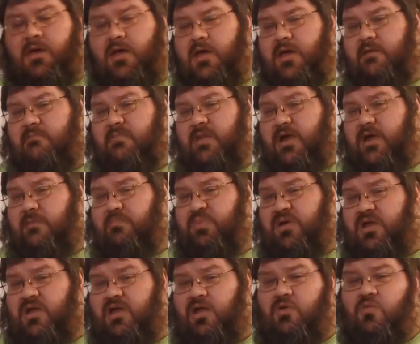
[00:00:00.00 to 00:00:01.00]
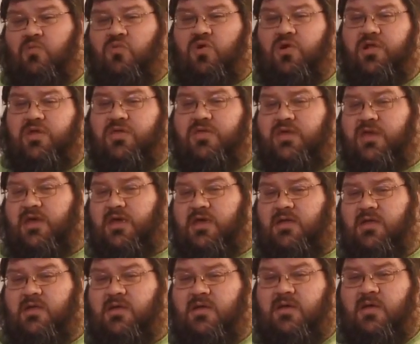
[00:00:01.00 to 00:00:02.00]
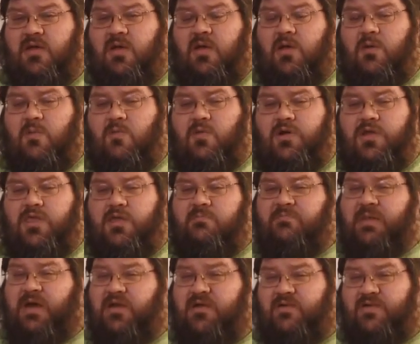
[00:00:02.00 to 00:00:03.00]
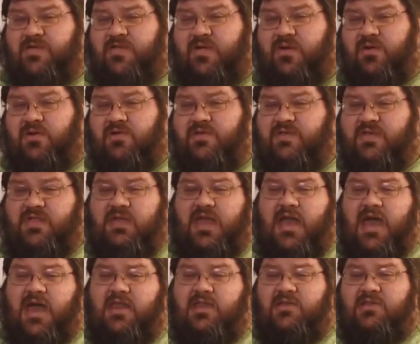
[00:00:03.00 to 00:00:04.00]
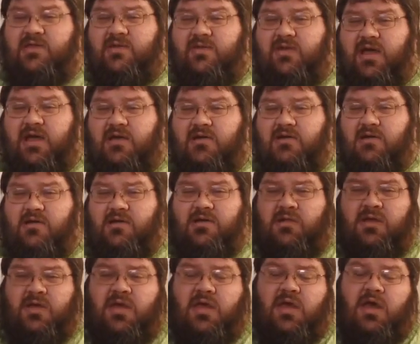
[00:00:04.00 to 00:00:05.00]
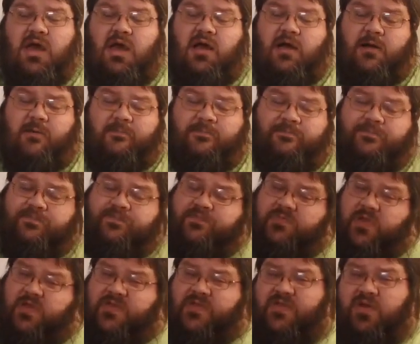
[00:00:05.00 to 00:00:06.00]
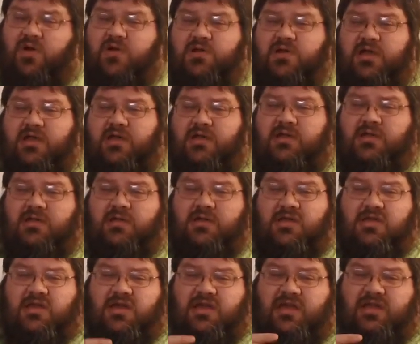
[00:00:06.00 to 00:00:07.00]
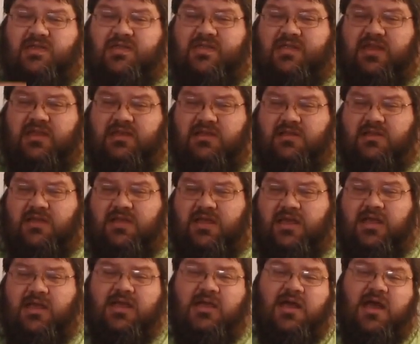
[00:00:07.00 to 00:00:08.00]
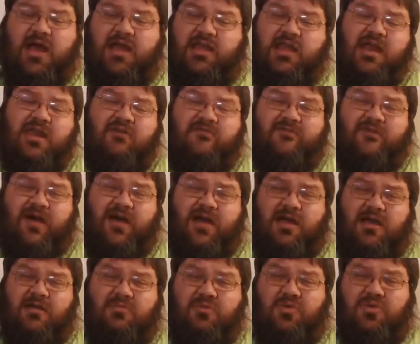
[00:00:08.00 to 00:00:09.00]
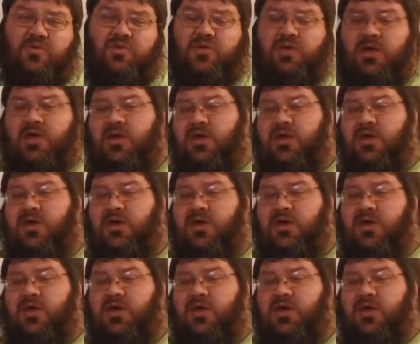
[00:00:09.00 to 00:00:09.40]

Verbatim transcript: in my opinion, one of the one of the better songs of the Attitude Era. Um, a song that instantly identifiable,